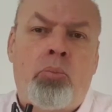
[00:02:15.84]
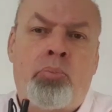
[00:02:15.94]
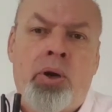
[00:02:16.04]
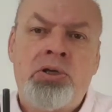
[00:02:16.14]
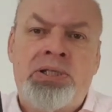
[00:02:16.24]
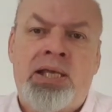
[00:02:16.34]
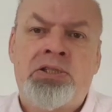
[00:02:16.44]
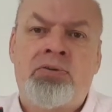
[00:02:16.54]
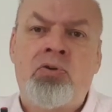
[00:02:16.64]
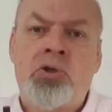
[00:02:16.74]

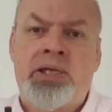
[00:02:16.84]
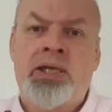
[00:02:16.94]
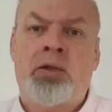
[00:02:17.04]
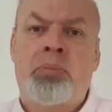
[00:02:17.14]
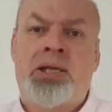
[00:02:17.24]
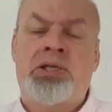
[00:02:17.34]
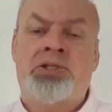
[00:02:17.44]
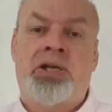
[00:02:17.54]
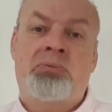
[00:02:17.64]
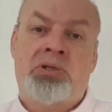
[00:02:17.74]
process of looking at a
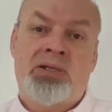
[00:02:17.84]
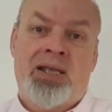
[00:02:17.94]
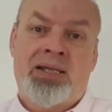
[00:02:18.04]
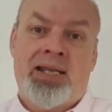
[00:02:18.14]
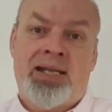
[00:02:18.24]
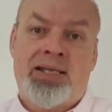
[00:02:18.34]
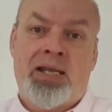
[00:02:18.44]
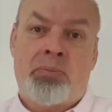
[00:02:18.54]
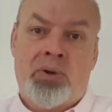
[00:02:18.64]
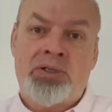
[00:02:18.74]
manuscript and getting
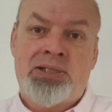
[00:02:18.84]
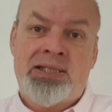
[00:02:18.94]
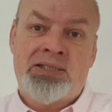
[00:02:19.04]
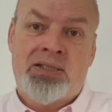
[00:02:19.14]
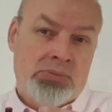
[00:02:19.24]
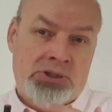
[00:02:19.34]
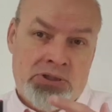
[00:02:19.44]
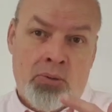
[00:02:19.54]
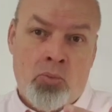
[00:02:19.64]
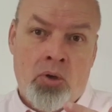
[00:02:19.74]
that process
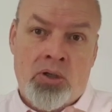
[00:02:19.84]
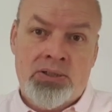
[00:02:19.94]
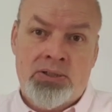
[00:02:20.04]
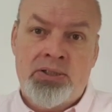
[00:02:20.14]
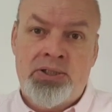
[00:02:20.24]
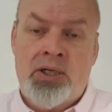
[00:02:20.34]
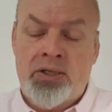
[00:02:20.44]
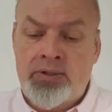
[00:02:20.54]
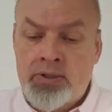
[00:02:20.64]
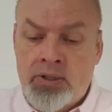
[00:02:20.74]
somewhat
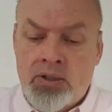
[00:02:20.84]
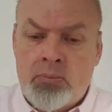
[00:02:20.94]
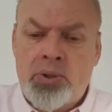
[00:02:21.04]
done.